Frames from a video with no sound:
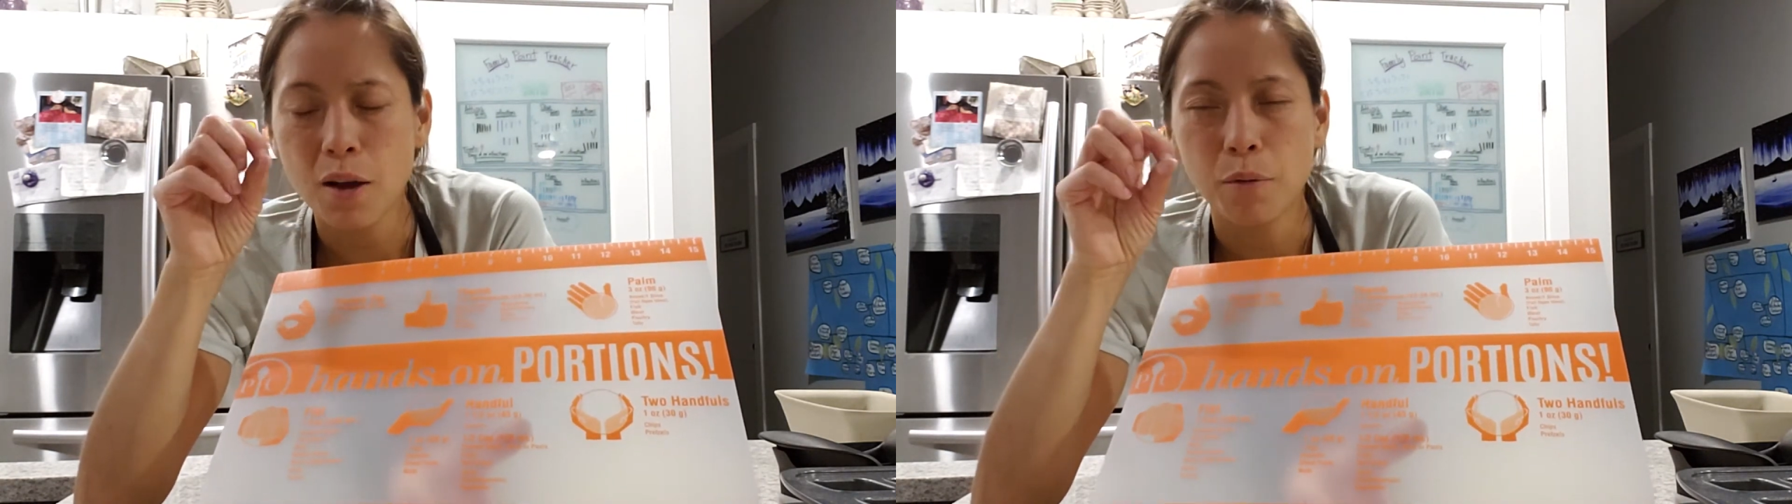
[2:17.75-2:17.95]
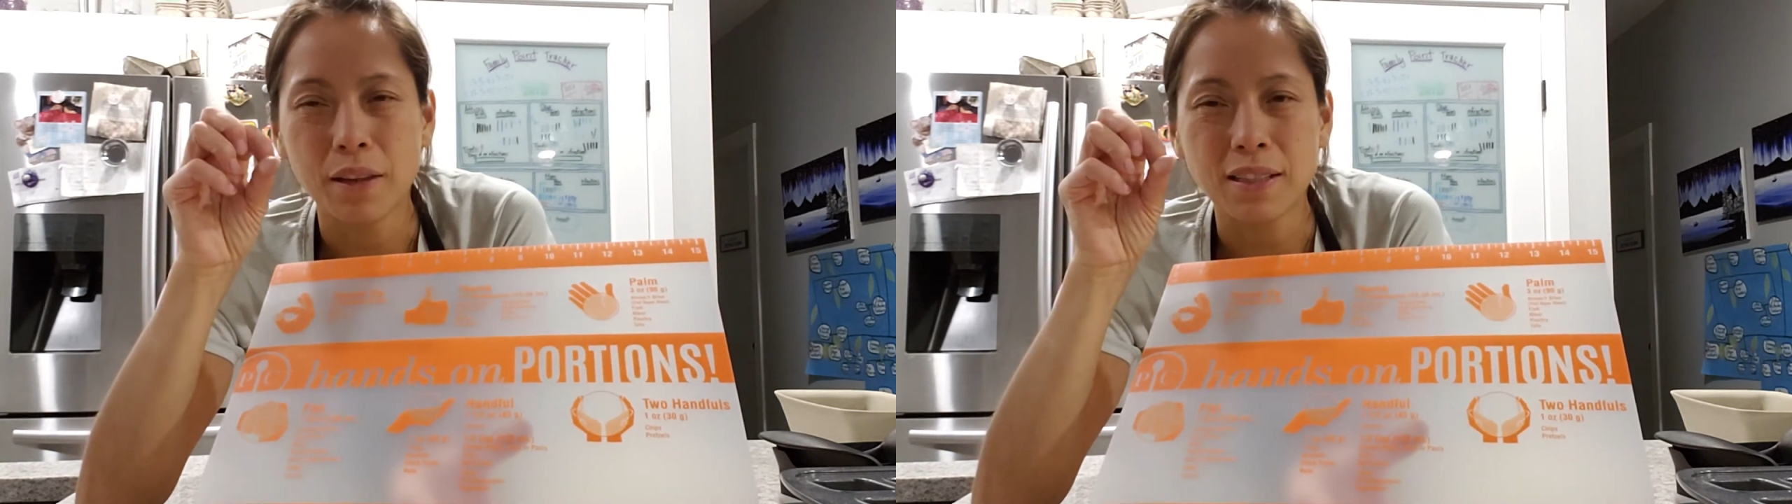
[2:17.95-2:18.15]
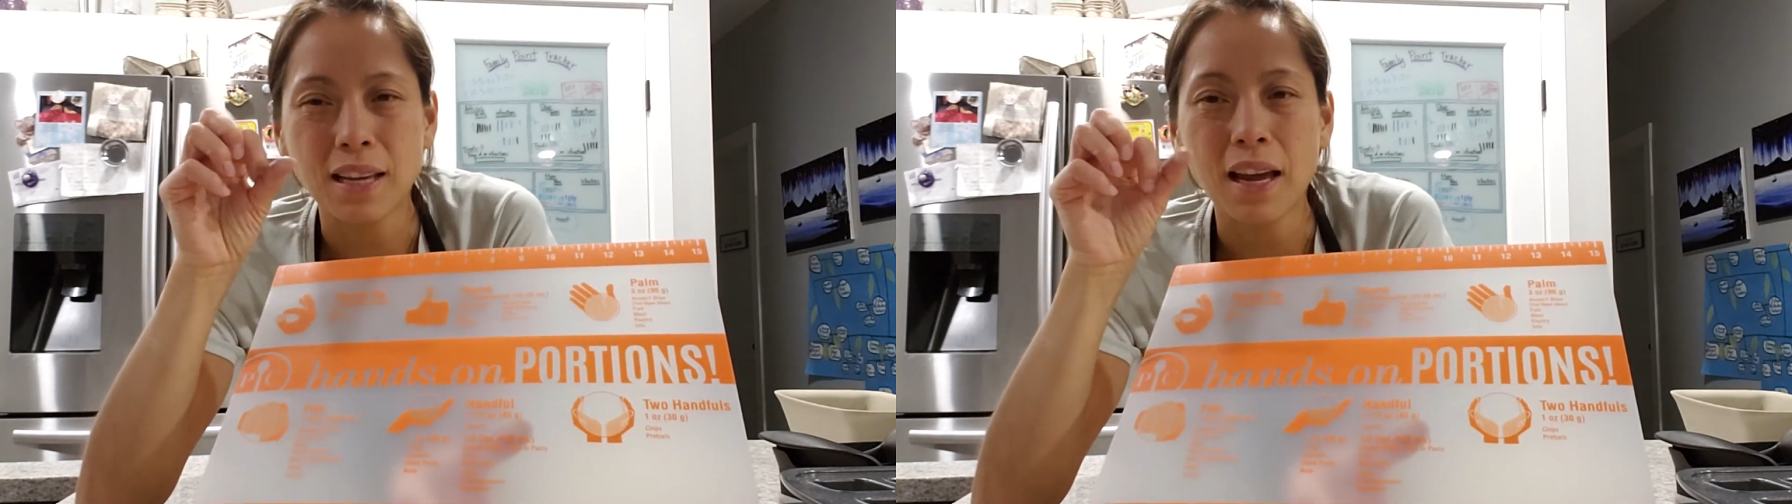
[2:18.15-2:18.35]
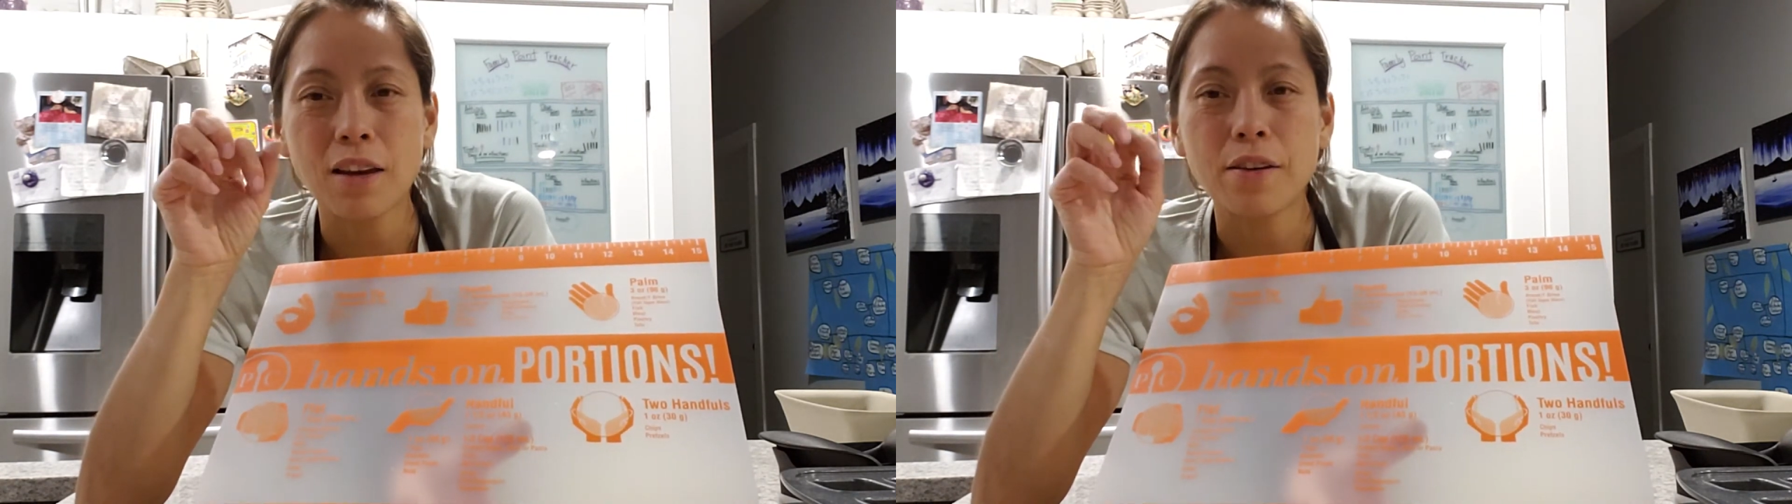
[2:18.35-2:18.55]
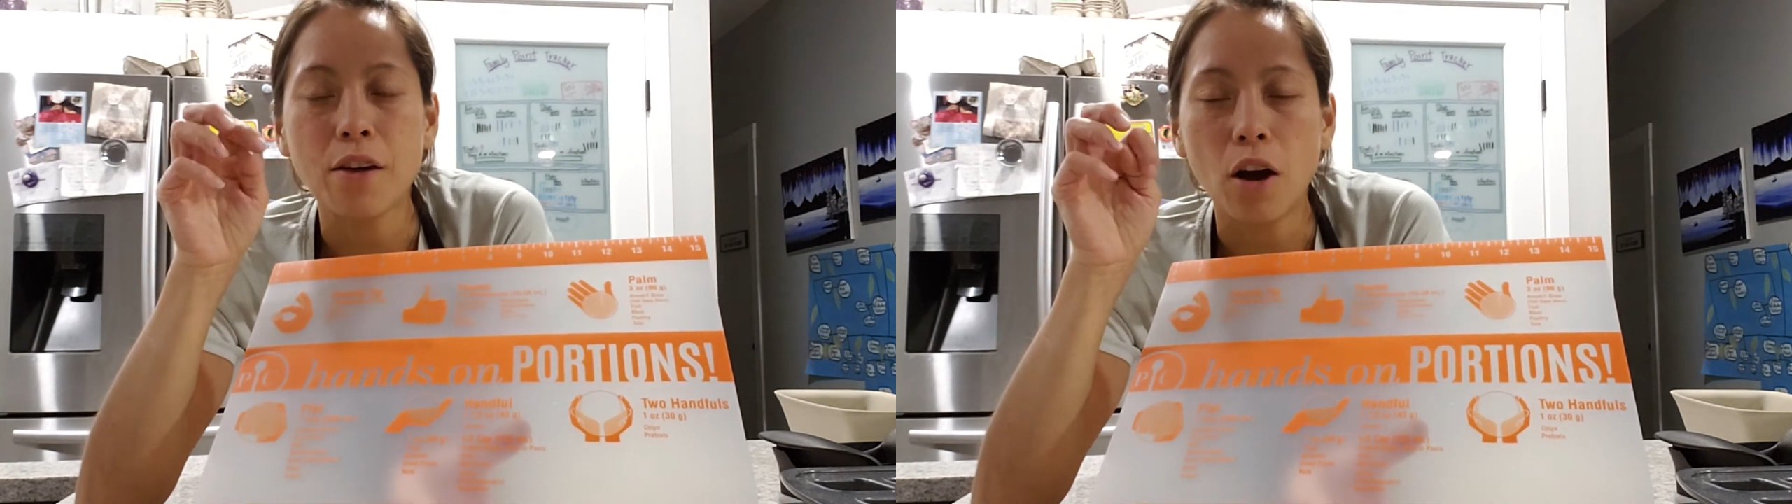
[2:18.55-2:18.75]
when they say a
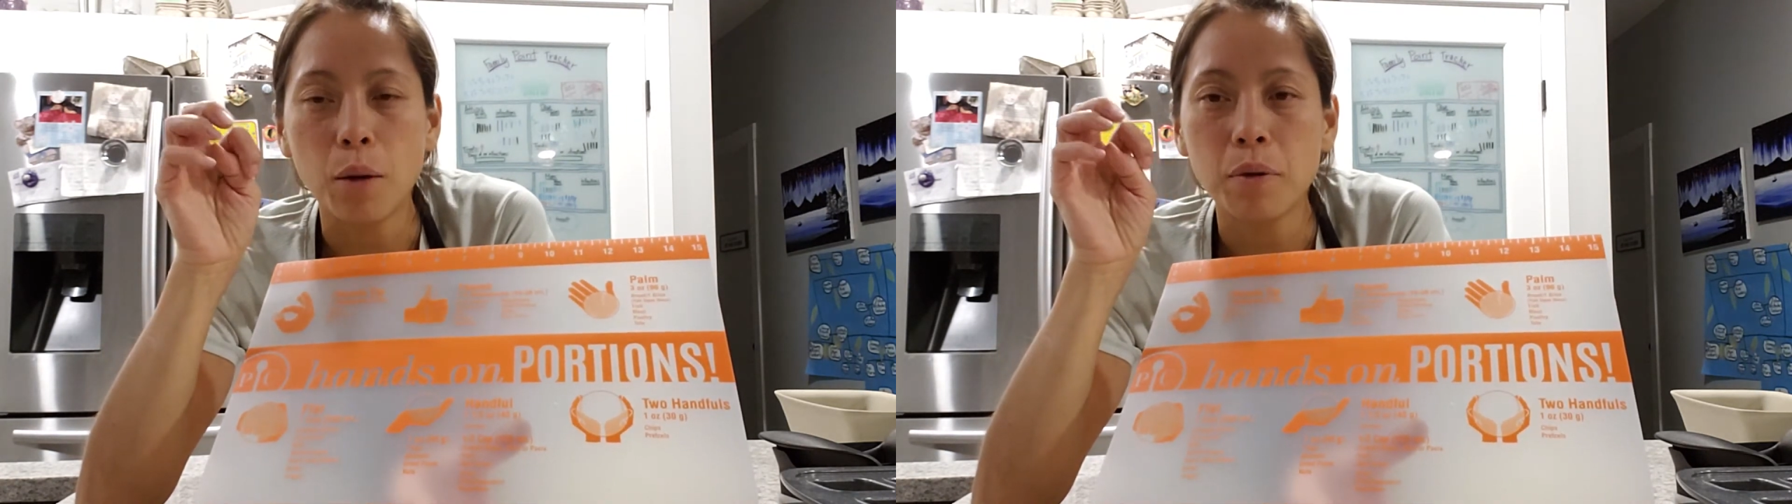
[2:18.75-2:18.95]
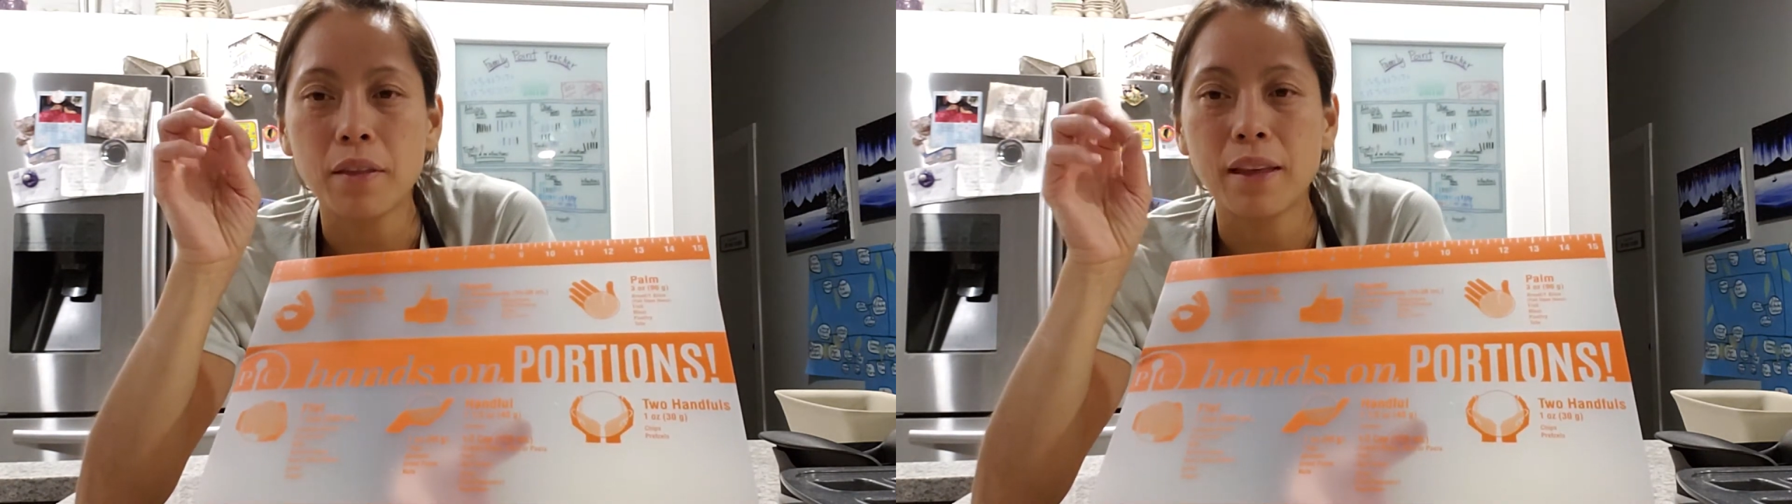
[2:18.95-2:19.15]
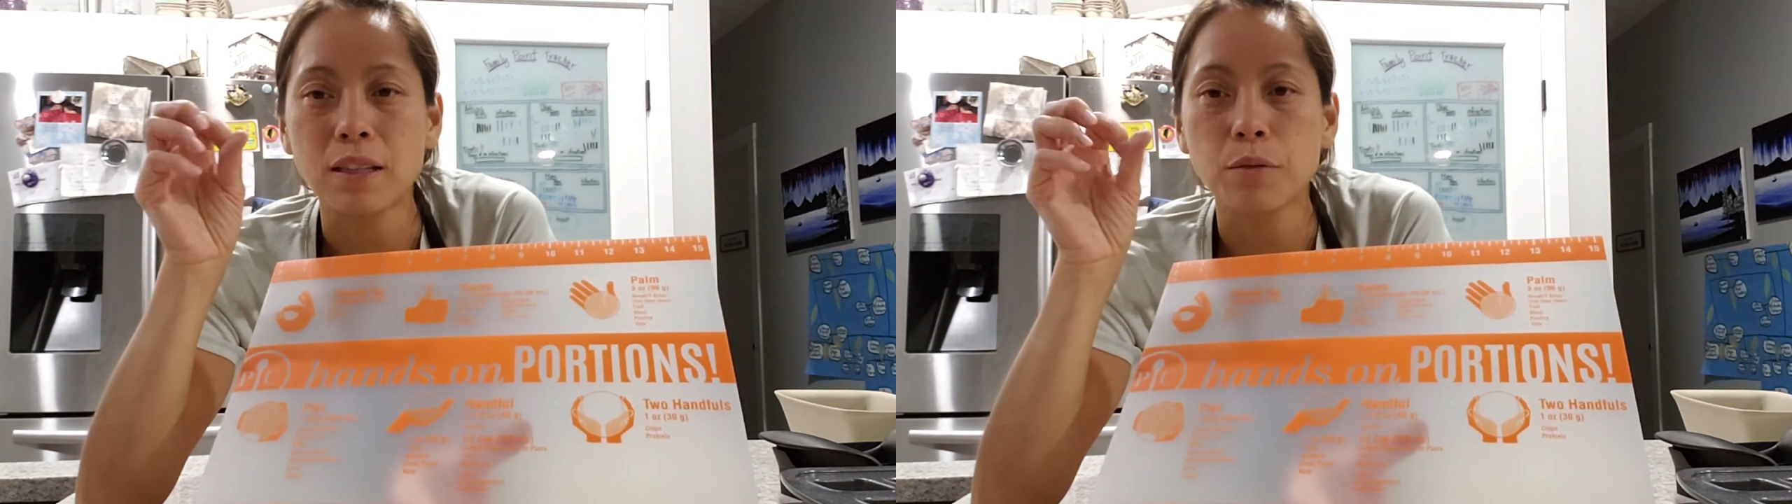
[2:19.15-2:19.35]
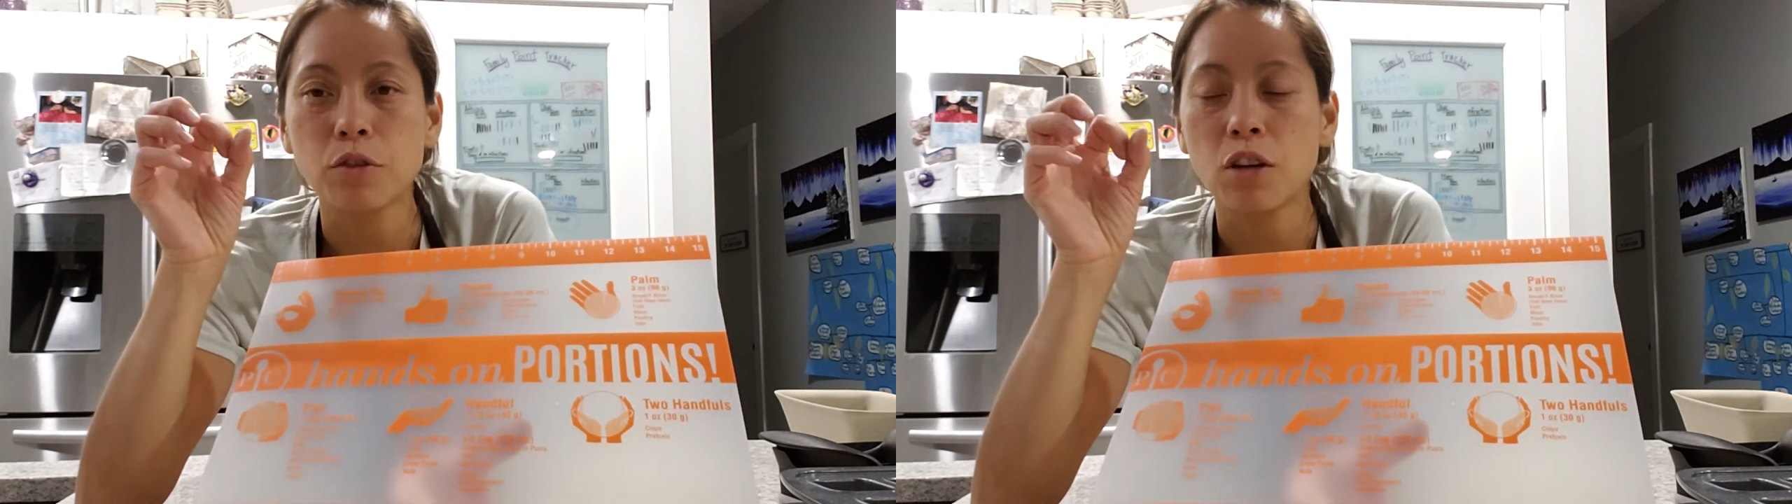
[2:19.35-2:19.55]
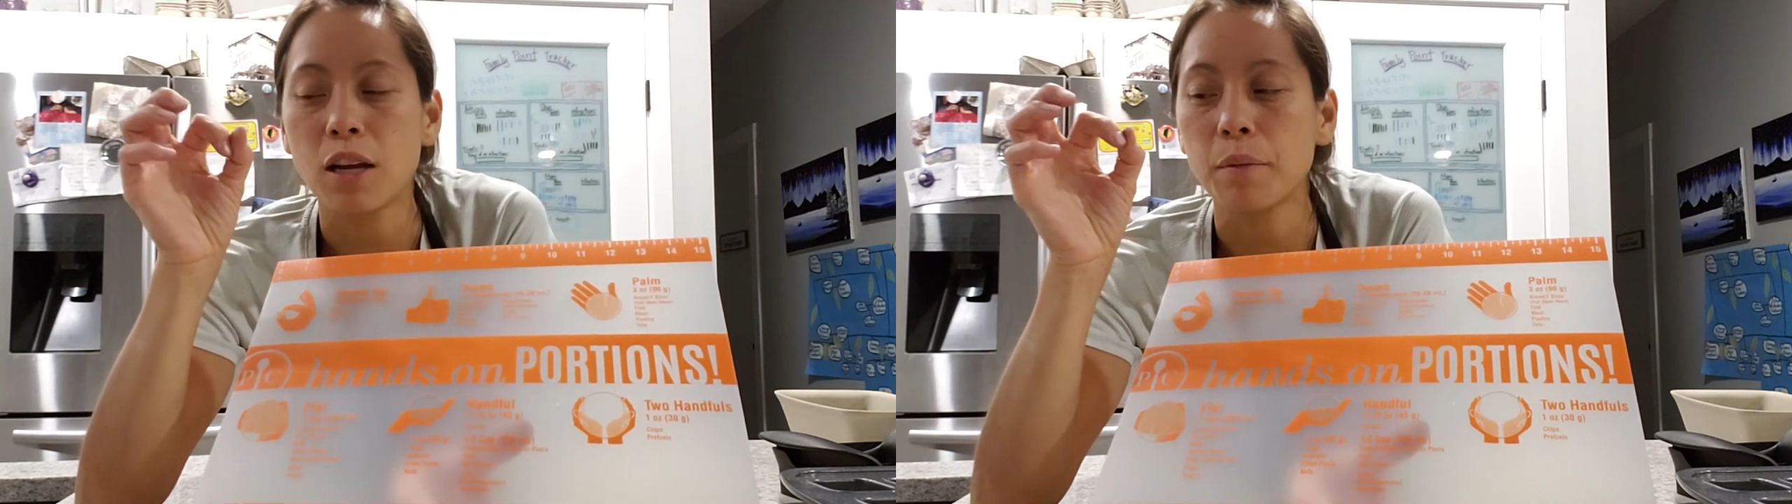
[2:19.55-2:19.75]
knob, that's what they're
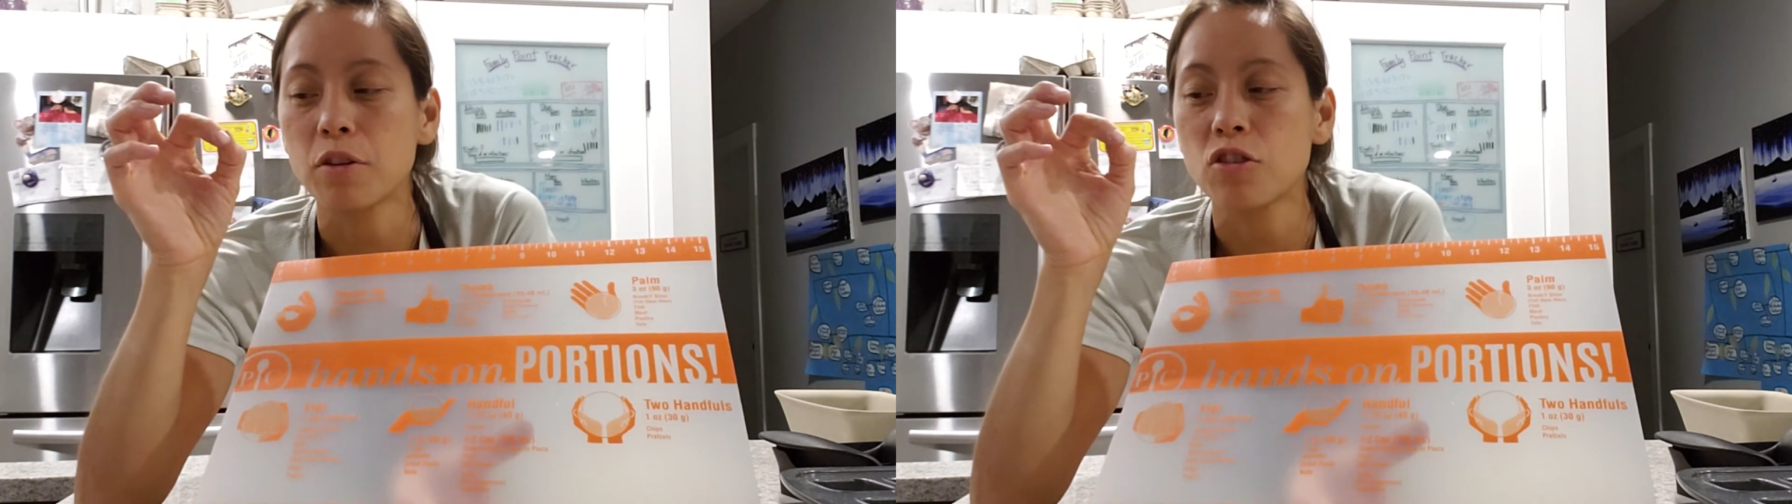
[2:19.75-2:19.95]
talking about.